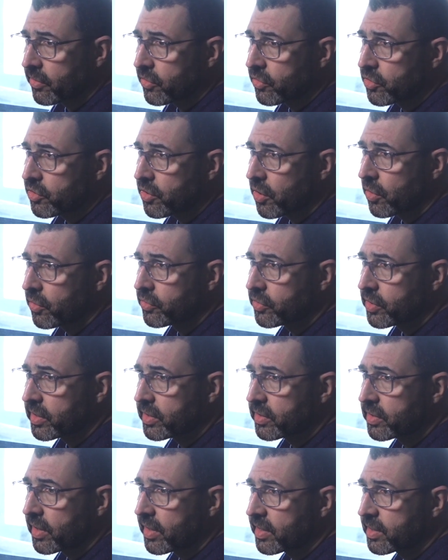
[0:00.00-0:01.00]
other shows,
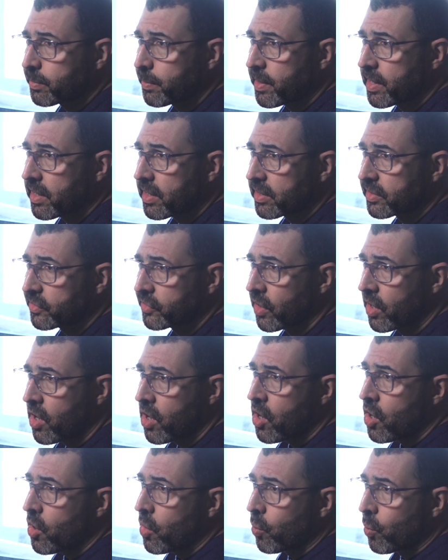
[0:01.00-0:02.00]
it's because
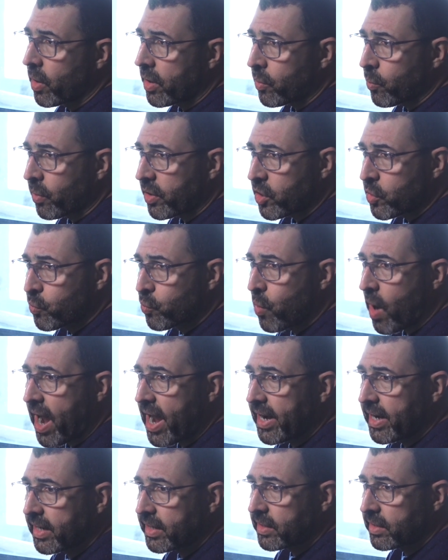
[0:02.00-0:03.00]
when you
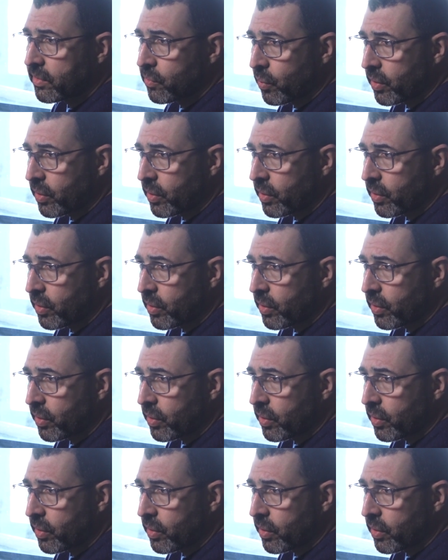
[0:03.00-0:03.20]
ride the